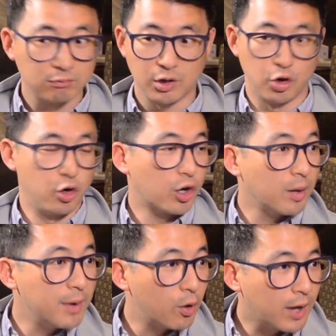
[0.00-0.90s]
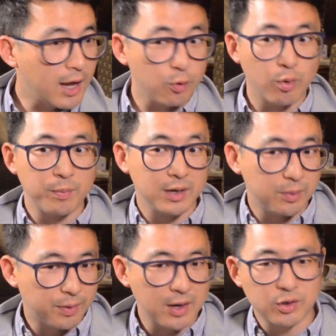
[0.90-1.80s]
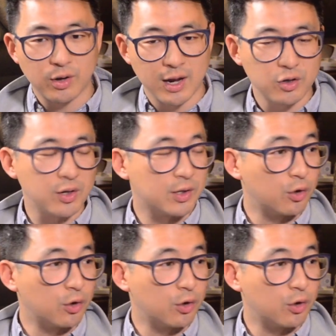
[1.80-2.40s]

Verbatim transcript: You know, you're going to be okay. You won't be depressed or anxious,